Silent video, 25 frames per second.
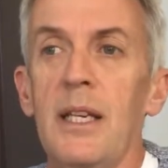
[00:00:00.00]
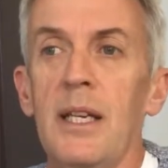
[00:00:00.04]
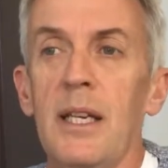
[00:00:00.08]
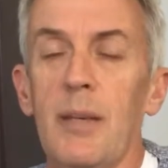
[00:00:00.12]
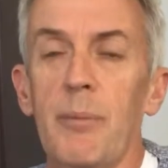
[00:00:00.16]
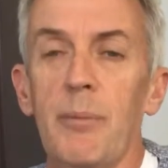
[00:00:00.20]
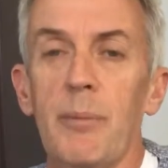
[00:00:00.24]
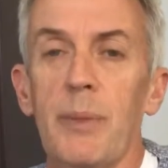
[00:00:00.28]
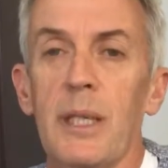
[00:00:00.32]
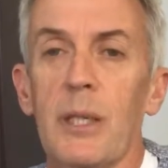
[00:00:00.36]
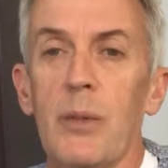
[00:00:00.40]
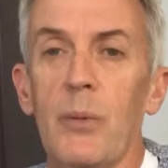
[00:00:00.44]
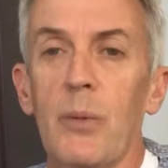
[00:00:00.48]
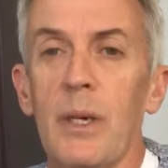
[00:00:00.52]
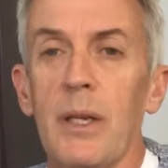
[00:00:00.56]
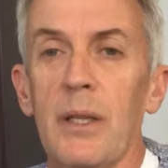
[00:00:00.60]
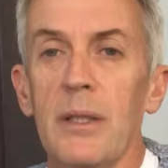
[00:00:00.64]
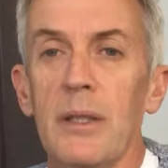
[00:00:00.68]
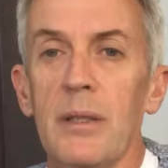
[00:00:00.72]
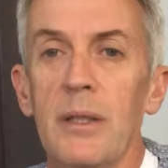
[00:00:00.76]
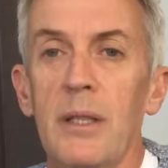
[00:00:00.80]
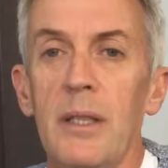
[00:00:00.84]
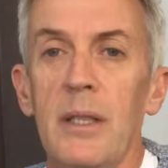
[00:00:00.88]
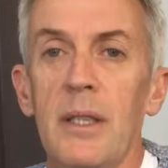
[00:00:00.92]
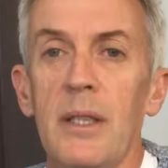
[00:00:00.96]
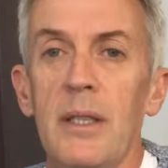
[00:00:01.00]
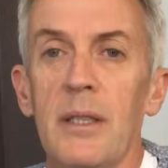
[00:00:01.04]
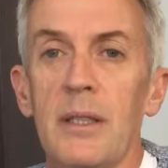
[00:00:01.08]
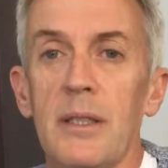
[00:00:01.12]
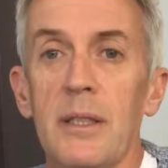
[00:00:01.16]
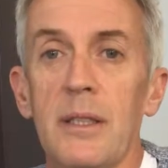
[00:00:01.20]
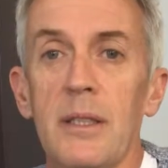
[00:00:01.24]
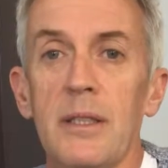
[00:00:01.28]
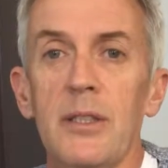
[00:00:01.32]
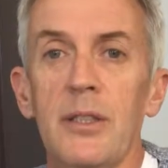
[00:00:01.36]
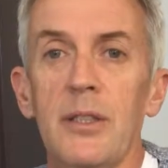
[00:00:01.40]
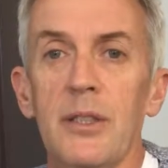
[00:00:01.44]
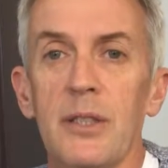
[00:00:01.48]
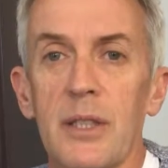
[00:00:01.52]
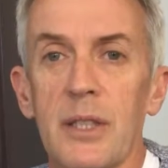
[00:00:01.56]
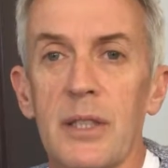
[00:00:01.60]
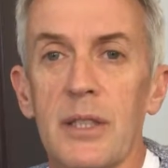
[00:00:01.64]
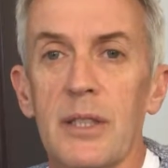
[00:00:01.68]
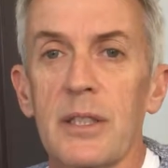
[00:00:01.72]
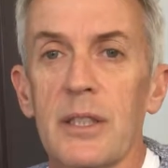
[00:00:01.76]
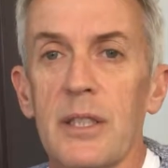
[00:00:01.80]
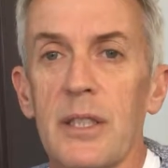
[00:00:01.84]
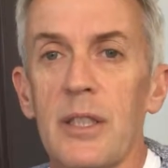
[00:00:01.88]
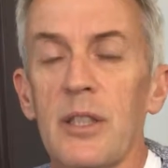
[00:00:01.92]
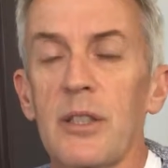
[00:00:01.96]
and pick one that you
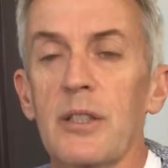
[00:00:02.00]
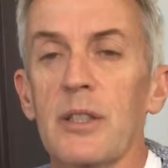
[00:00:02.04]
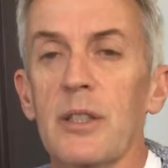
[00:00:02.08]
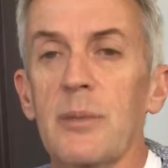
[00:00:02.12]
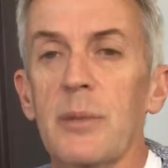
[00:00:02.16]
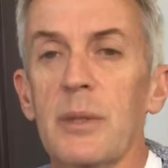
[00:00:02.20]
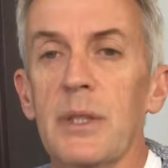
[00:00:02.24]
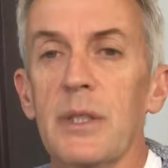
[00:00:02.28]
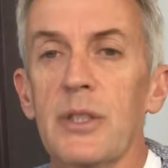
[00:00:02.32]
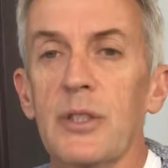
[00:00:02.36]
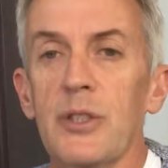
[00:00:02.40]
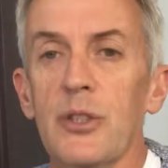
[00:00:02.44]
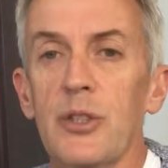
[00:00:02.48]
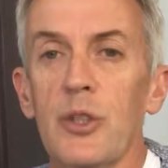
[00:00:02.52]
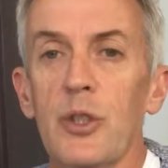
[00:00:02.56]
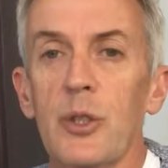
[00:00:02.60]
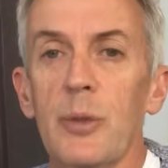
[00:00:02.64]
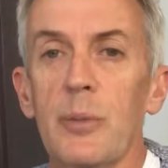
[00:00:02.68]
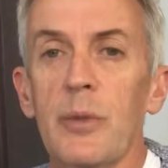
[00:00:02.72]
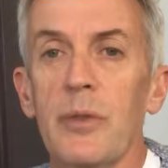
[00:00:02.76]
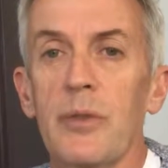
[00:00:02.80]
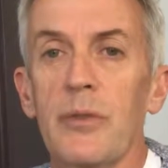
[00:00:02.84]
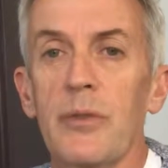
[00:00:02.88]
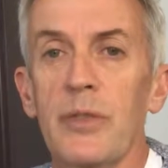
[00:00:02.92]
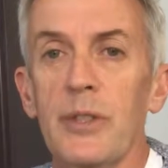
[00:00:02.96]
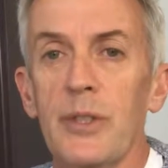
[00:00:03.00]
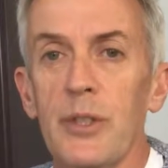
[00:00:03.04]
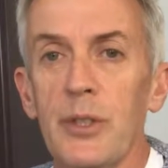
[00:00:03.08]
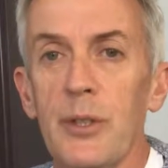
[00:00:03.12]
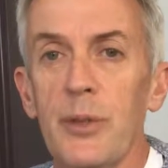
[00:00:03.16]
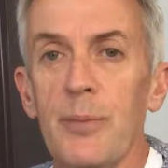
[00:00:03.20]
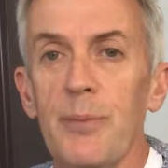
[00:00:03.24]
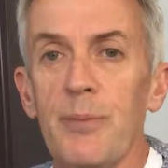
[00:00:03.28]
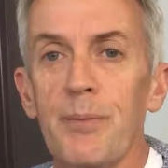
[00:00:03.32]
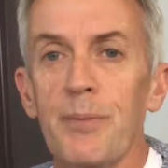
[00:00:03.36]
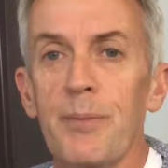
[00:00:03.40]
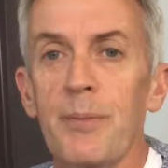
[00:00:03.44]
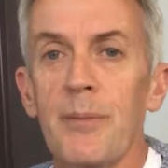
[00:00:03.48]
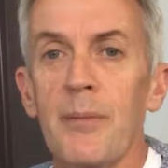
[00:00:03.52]
think is going to be suitable for you.